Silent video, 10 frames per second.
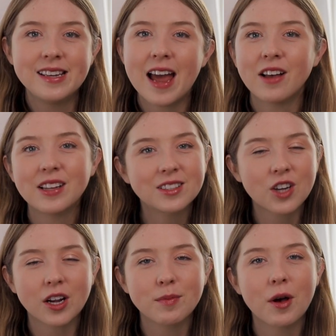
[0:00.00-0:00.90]
Now let's
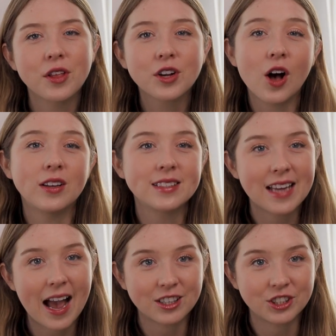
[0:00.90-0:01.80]
talk about the calls
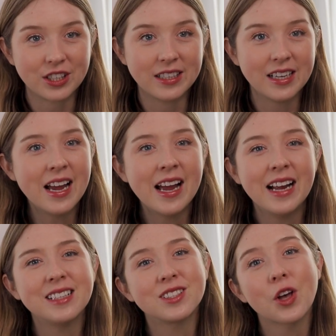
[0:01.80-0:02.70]
to action.
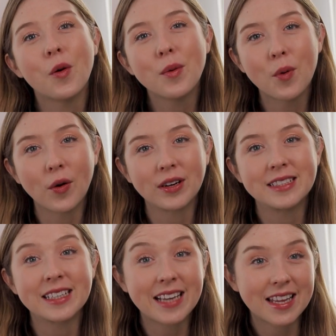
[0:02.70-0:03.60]
It's so important
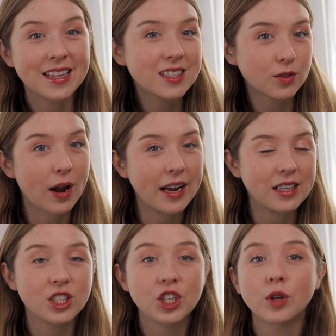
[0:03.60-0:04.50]
to get this right
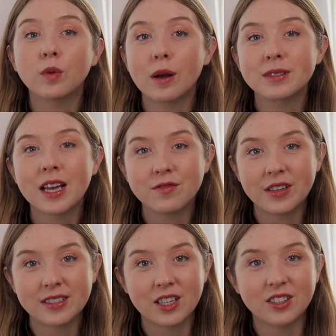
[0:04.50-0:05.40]
to turn website
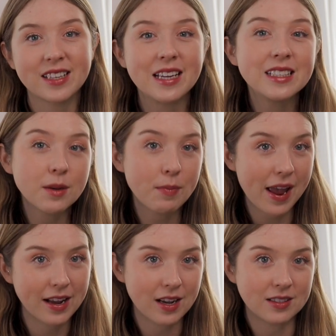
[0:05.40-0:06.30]
visitors into
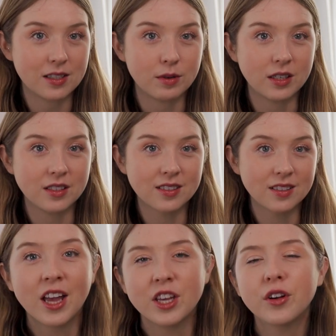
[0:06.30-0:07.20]
paying customers.
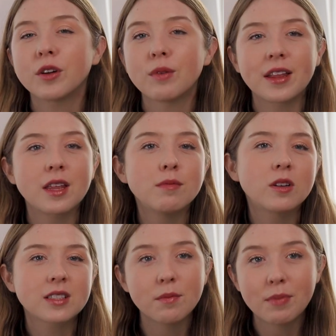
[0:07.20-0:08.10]
You could write the
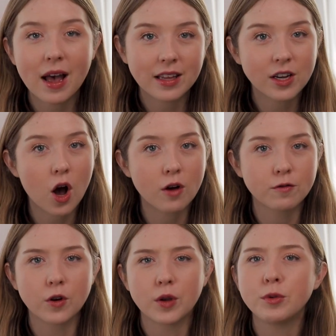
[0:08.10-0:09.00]
most compelling
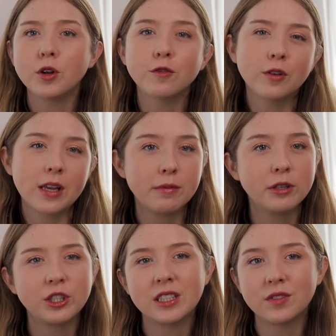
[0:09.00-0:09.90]
offer with beautiful
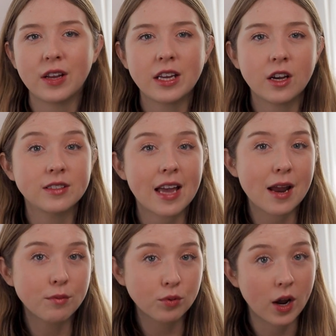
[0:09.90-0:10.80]
images, videos,
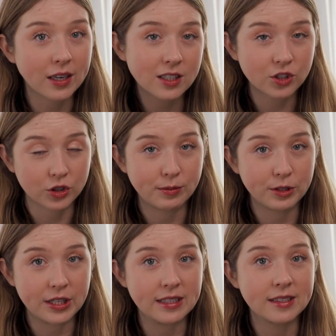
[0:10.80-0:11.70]
and product
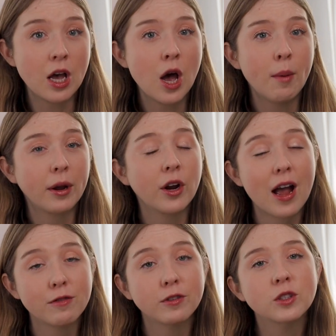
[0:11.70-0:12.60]
descriptions, but your
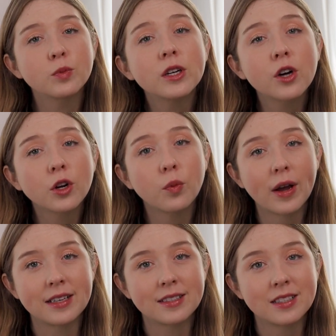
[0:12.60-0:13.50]
efforts will go to
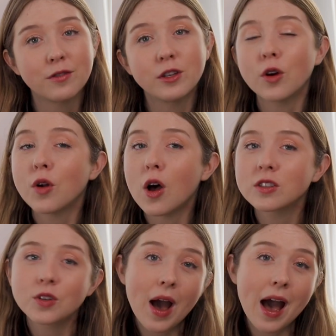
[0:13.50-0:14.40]
waste if you don't
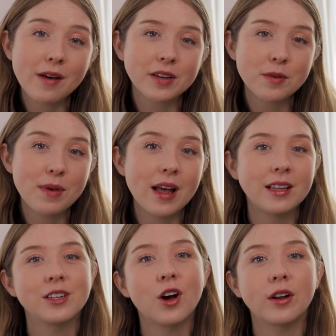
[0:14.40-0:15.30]
also have a
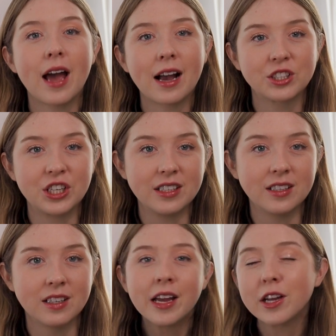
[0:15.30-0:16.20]
compelling call to
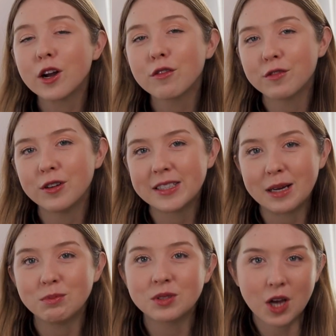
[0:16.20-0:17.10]
action. Here are a few
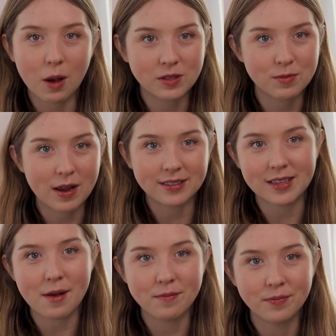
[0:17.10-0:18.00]
tips to optimize
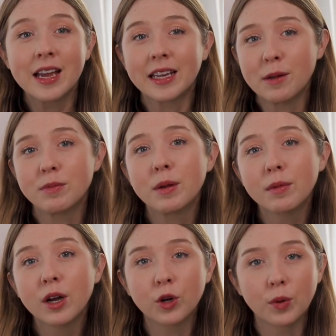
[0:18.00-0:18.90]
them. Keep them
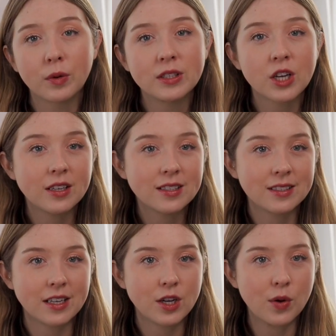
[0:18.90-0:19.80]
congruent on a
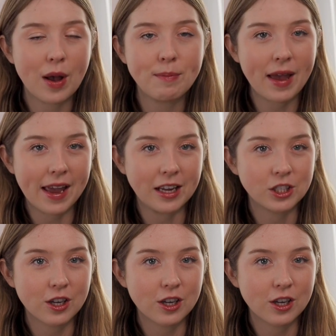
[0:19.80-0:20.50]
single web page.